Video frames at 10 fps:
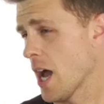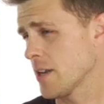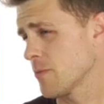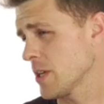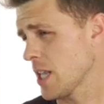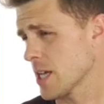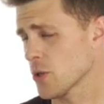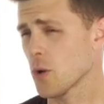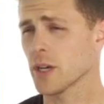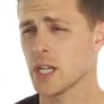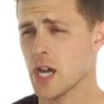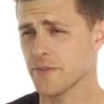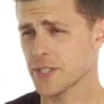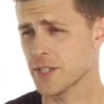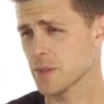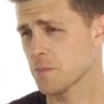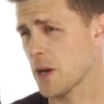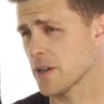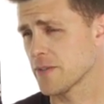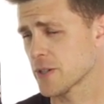I didn't realize organ harvesting was
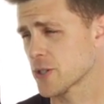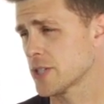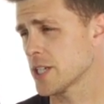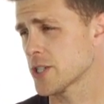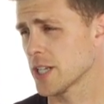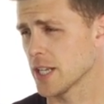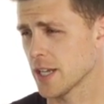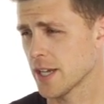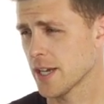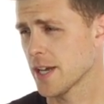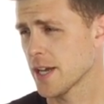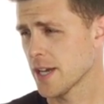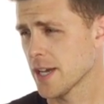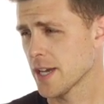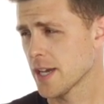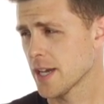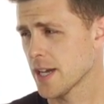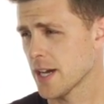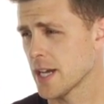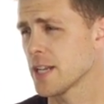part of their tradition.
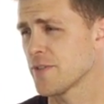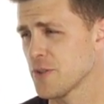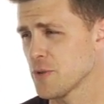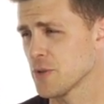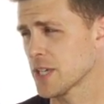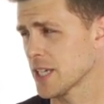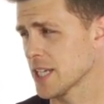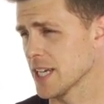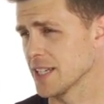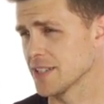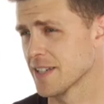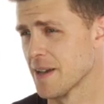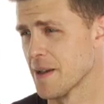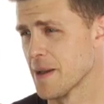I need a few new kidneys.